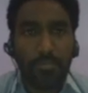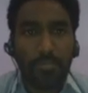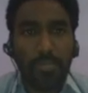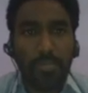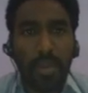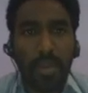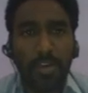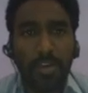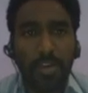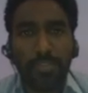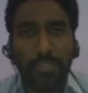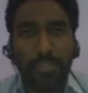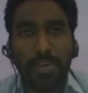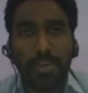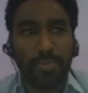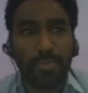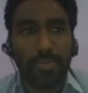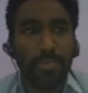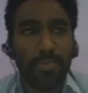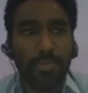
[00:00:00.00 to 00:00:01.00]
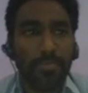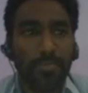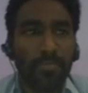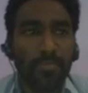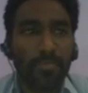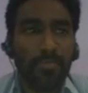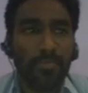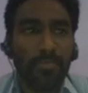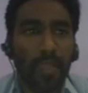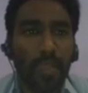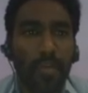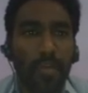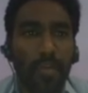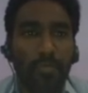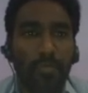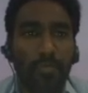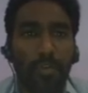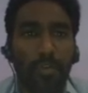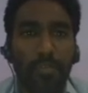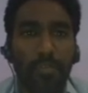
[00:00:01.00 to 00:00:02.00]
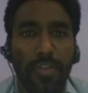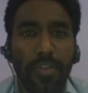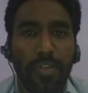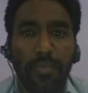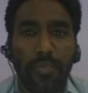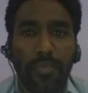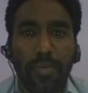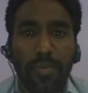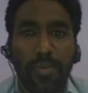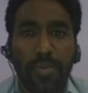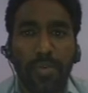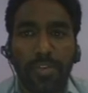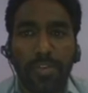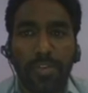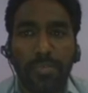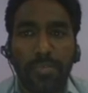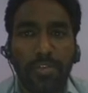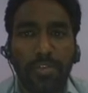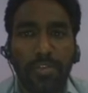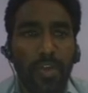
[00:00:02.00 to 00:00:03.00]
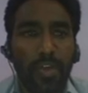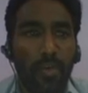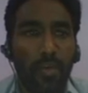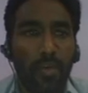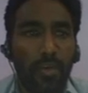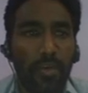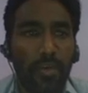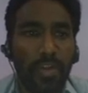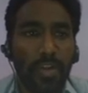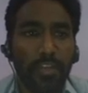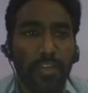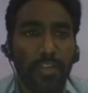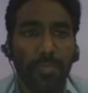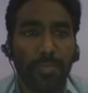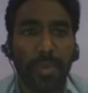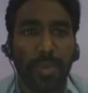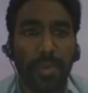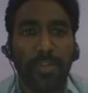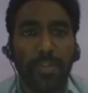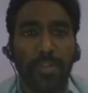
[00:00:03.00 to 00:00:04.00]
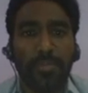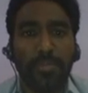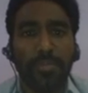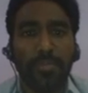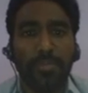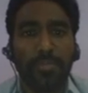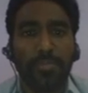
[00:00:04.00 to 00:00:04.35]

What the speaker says: Risk management. Firm with a few customers often experience